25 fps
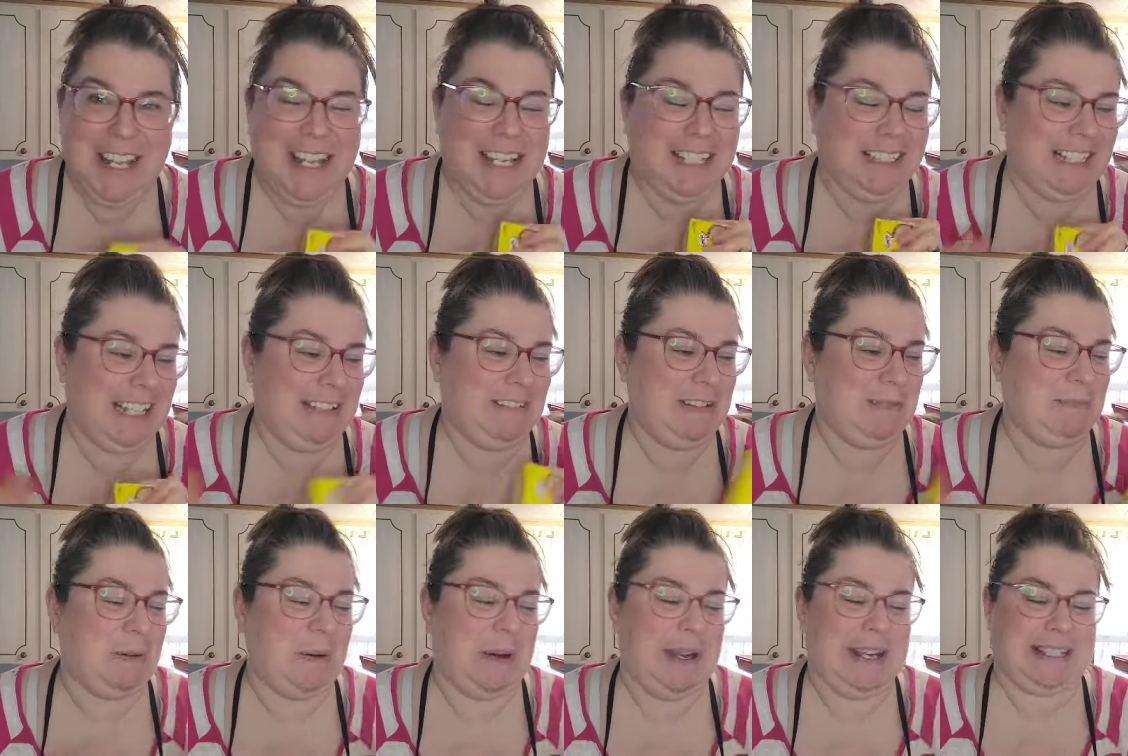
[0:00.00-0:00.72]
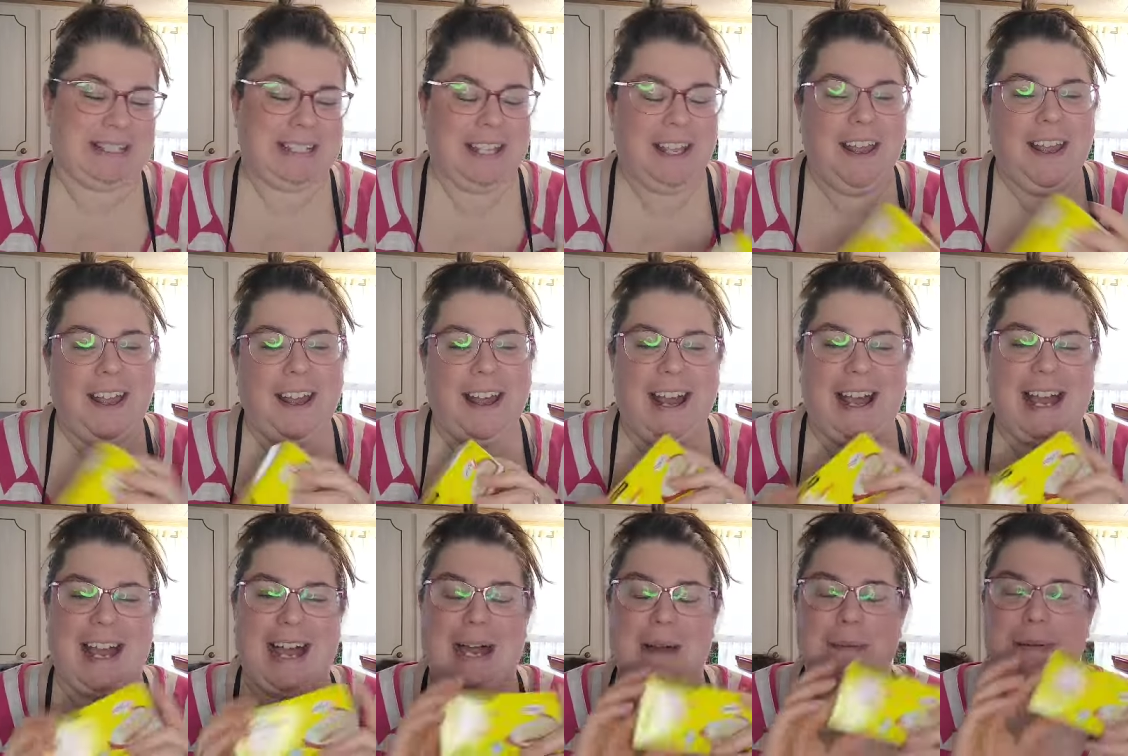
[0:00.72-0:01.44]
Life with boys.
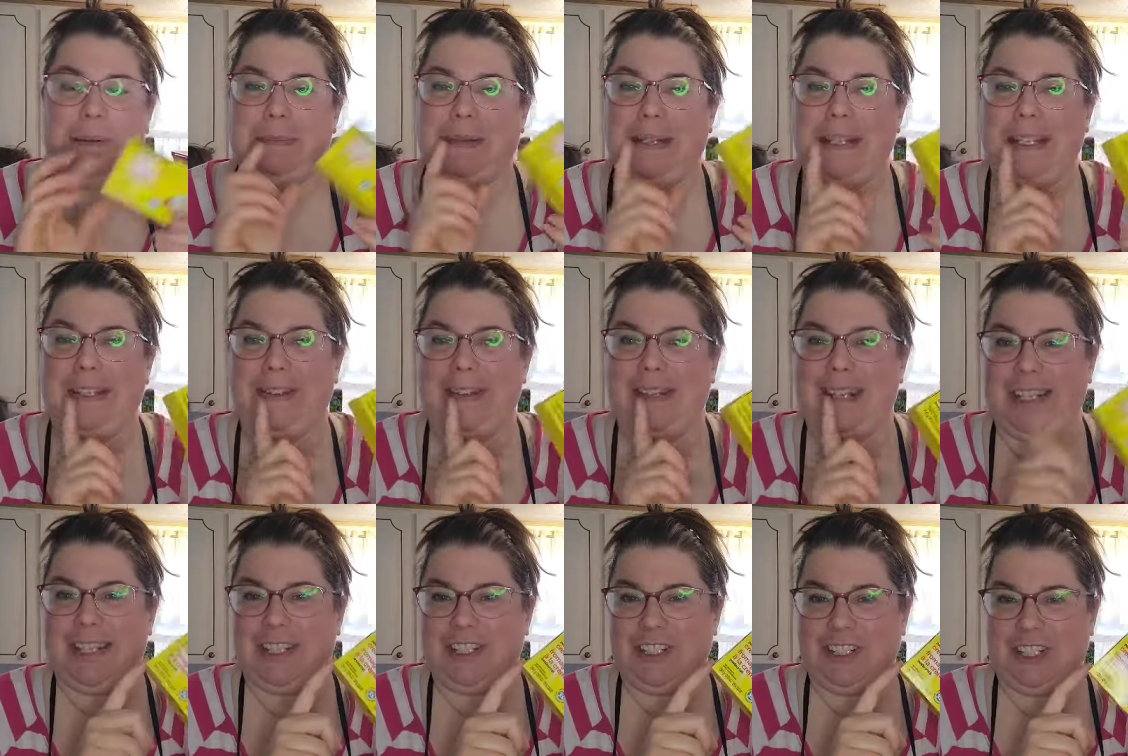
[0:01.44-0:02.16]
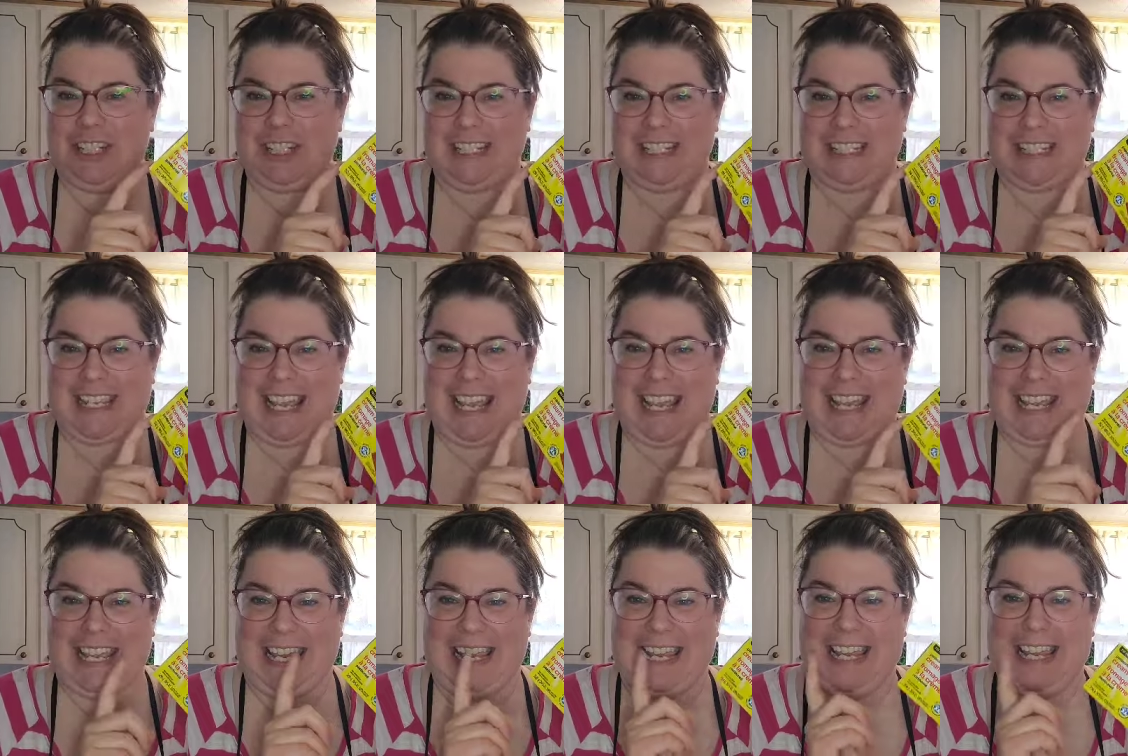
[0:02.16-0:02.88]
Um, but the
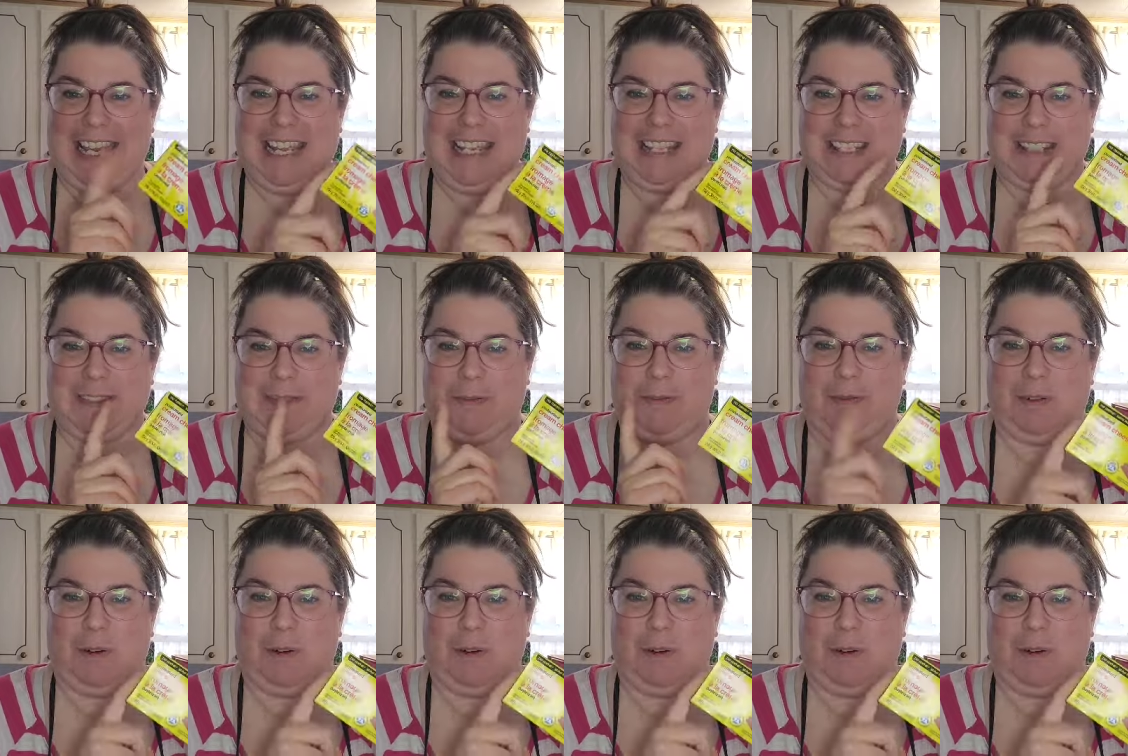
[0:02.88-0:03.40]
cheesecake is